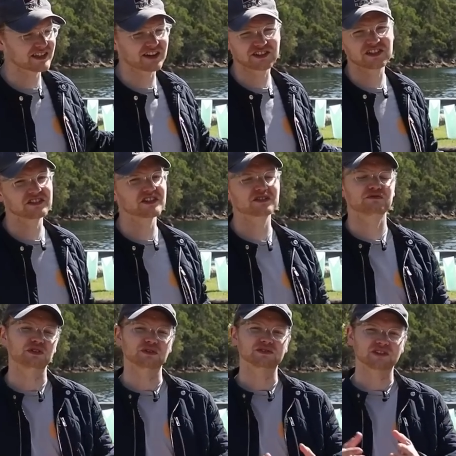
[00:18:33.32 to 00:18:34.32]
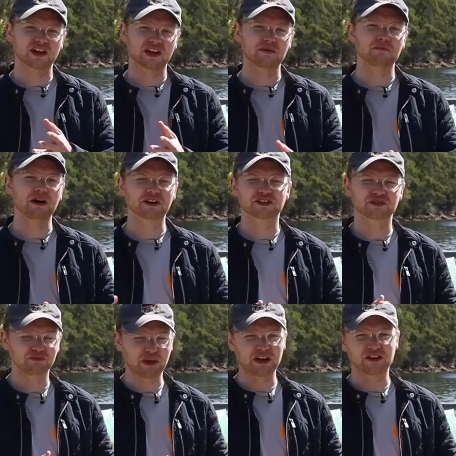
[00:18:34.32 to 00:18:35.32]
such, it just feels like a much
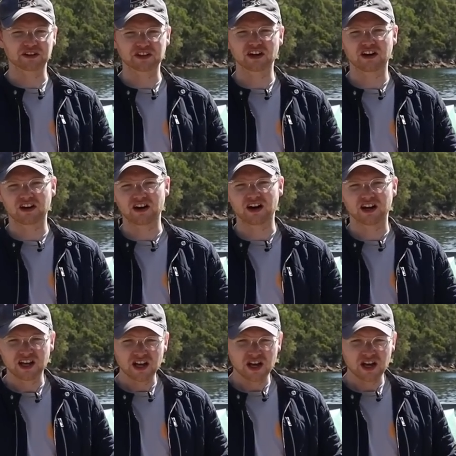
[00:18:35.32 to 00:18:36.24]
better car.